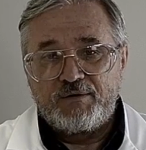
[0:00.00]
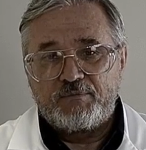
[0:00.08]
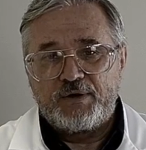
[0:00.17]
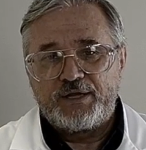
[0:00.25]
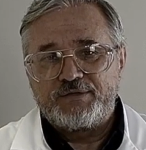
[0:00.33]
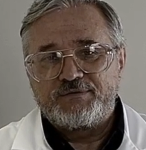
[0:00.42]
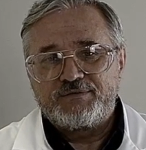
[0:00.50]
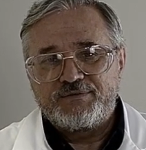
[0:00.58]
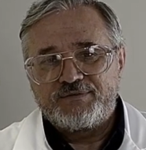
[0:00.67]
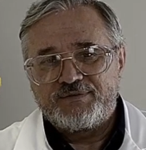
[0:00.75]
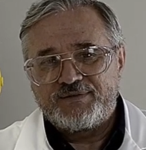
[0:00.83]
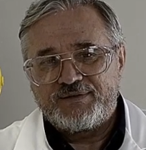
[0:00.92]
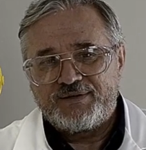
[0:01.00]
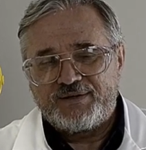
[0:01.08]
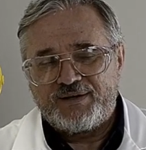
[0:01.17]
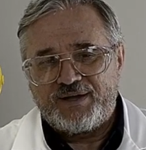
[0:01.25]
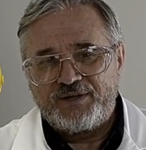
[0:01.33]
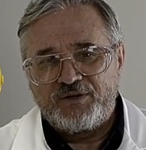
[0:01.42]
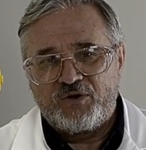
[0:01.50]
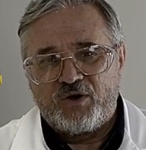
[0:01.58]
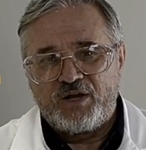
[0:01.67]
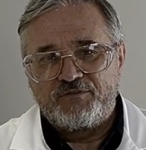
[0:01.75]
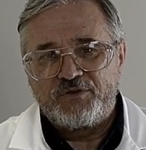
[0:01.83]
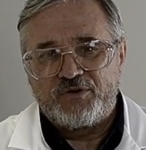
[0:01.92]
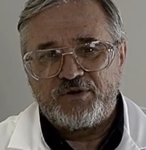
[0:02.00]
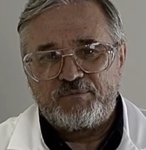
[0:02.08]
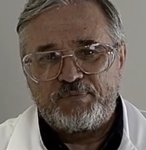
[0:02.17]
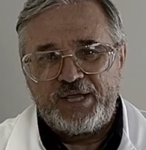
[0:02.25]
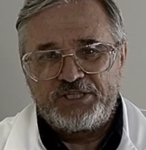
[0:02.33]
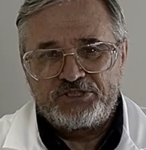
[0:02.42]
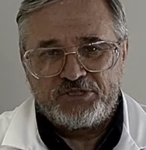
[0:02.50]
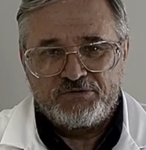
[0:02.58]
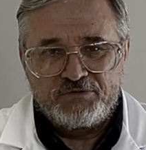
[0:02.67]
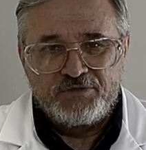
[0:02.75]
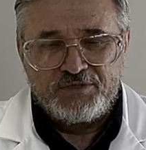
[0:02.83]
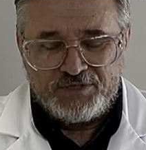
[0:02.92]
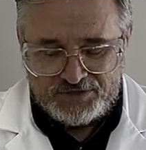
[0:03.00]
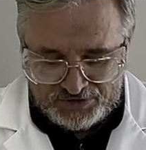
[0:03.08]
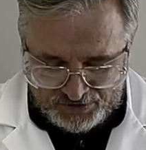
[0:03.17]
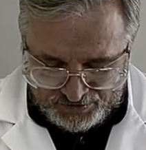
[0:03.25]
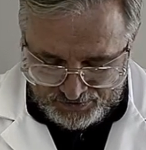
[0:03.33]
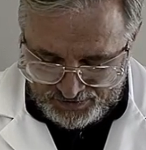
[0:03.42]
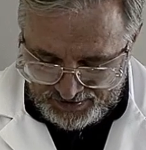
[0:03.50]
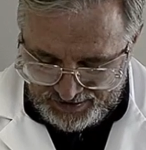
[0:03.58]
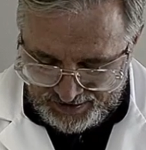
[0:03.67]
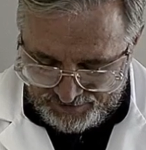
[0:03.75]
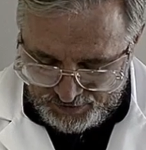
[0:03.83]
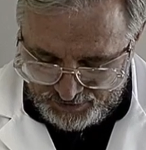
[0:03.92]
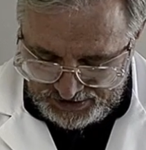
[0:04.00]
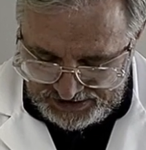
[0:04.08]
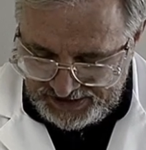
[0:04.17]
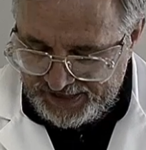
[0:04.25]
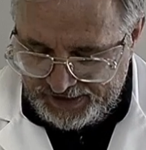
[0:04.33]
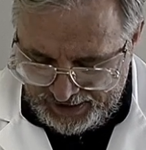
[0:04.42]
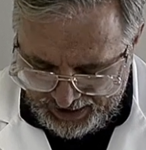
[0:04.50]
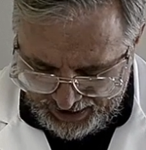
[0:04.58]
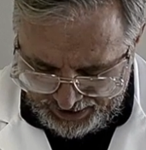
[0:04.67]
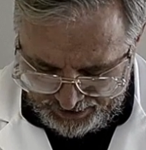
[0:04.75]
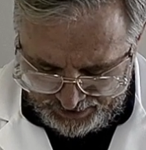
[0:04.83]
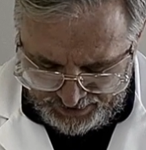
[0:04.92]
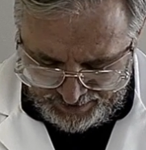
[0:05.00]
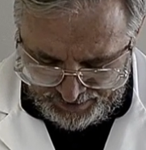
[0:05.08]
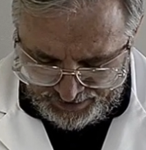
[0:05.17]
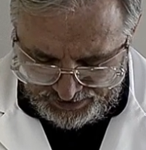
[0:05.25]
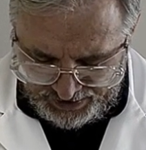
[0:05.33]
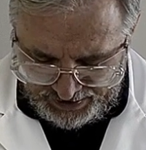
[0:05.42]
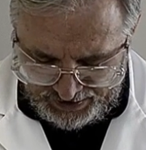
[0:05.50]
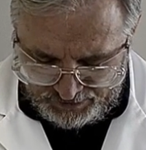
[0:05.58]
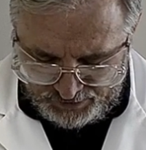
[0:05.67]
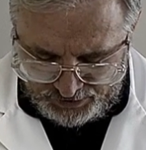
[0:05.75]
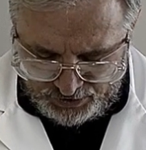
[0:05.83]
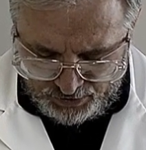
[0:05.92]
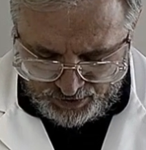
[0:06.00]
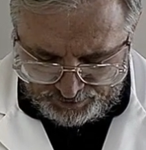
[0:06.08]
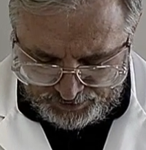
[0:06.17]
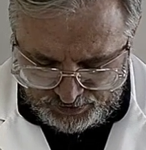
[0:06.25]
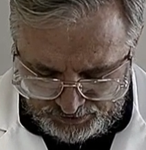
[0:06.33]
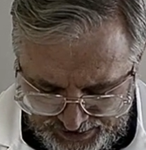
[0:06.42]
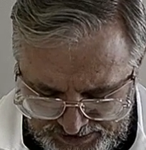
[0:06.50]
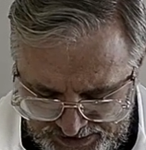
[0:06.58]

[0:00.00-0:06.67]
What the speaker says: But I know all of you are impatient, so if you were to set it higher, then it would go up to, let's